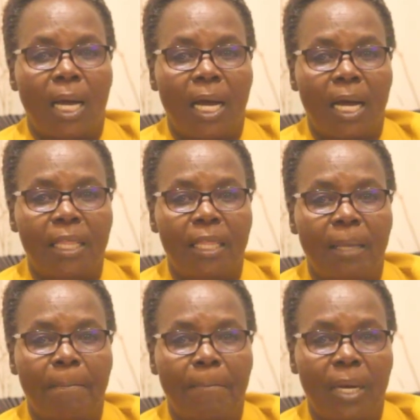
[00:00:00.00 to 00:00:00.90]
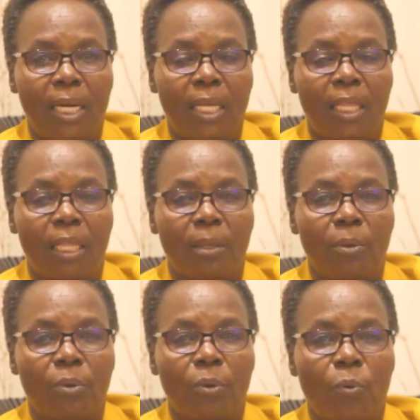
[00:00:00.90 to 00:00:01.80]
And the money
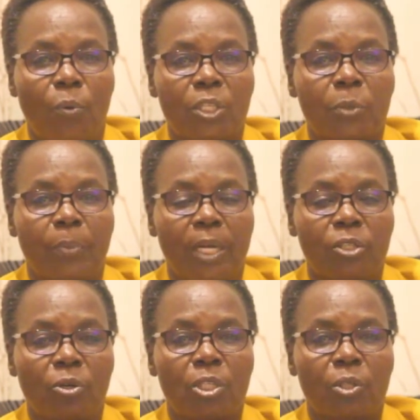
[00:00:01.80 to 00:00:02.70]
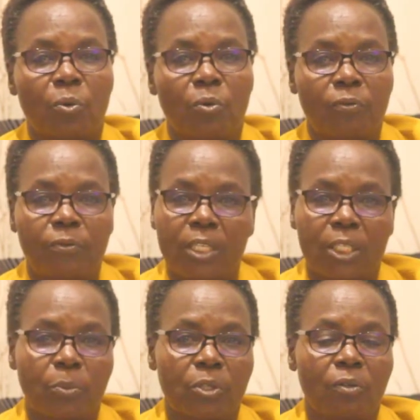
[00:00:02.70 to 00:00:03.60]
was spent on school
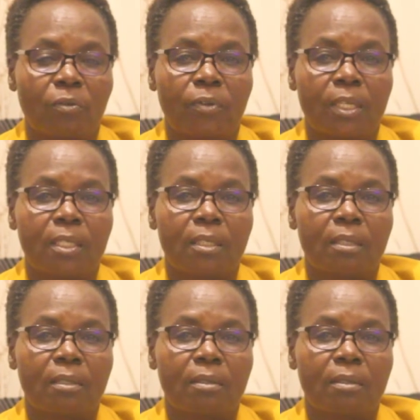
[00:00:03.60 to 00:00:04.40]
fees, most of it,